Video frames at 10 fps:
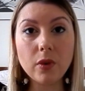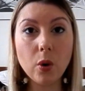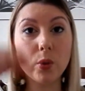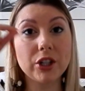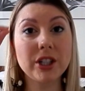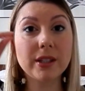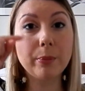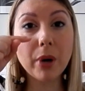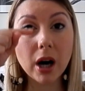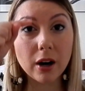which is the
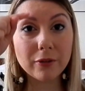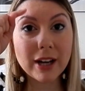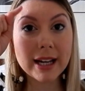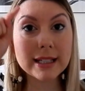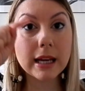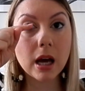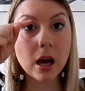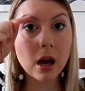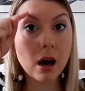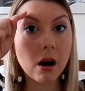perfect
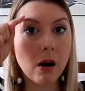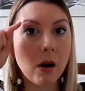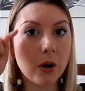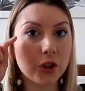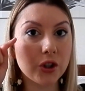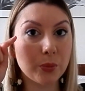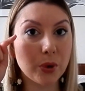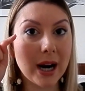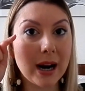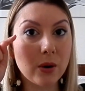arched
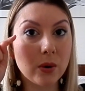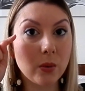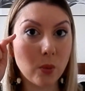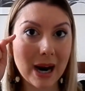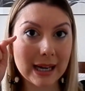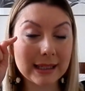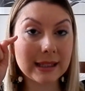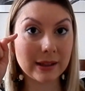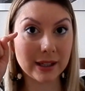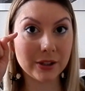brow wax
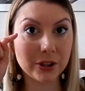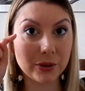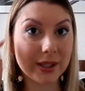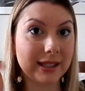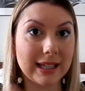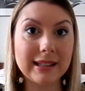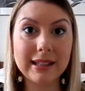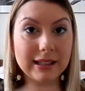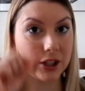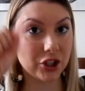that they do. It's their
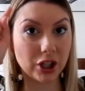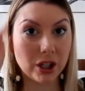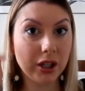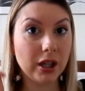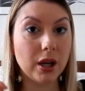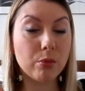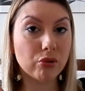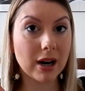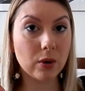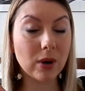signature
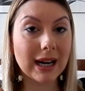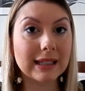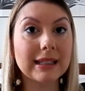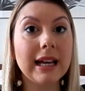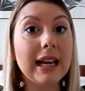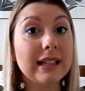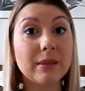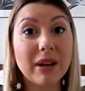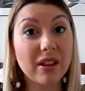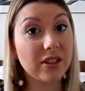brow wax. It's
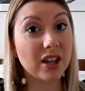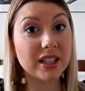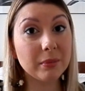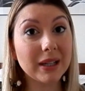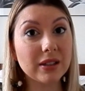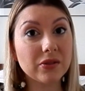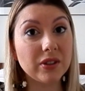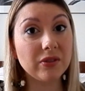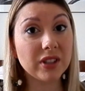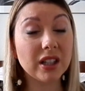about
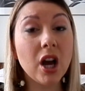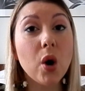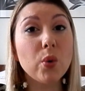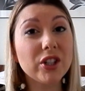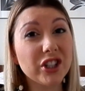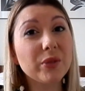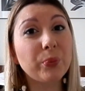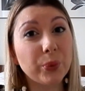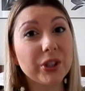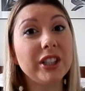£13.50, which is
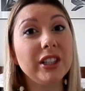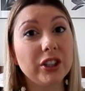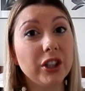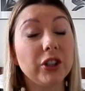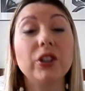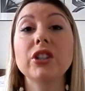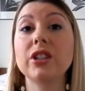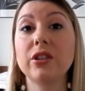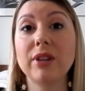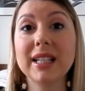pretty good because
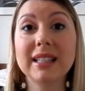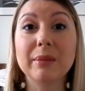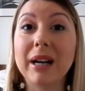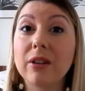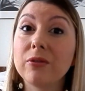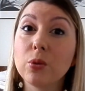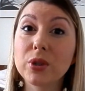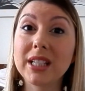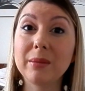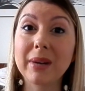the threading is about
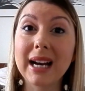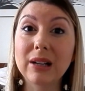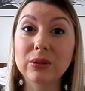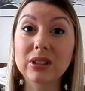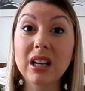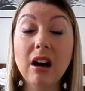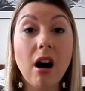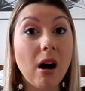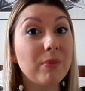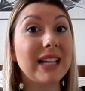£14
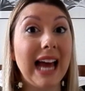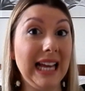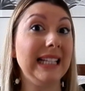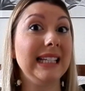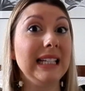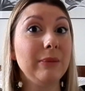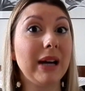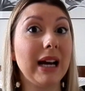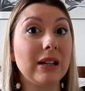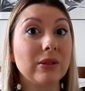up to
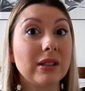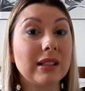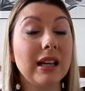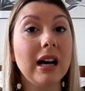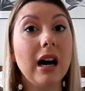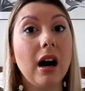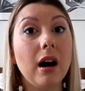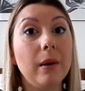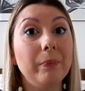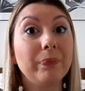£18.
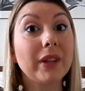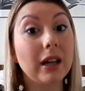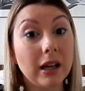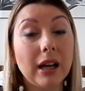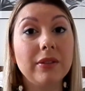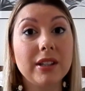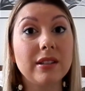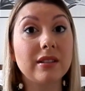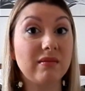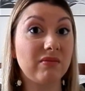And this
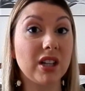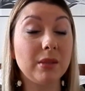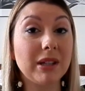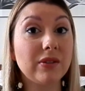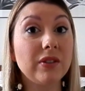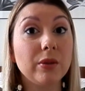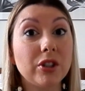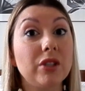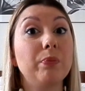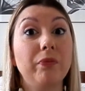is £13.50,
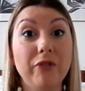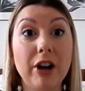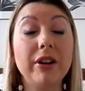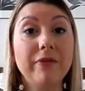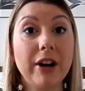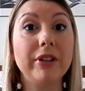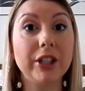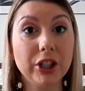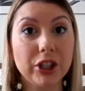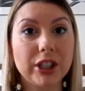which is very, very
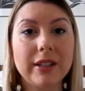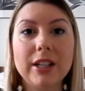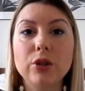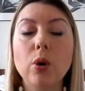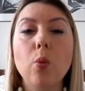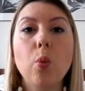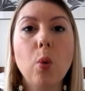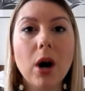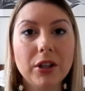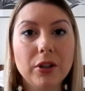good. And they do a
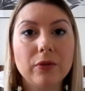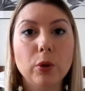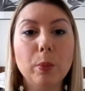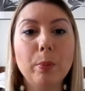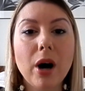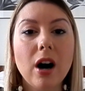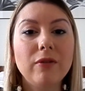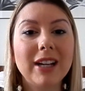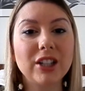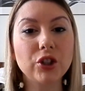wonderful,
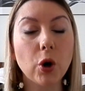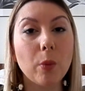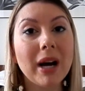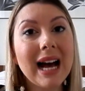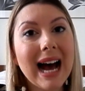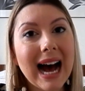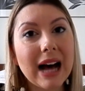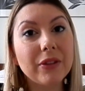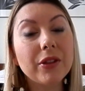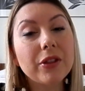perfect job.
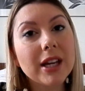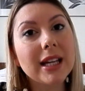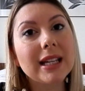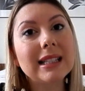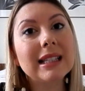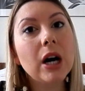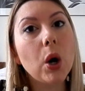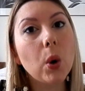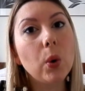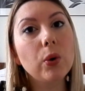And the thing is,
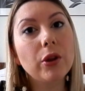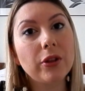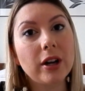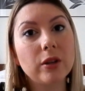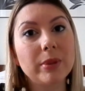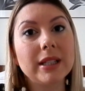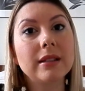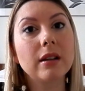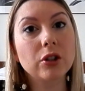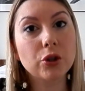all the therapists are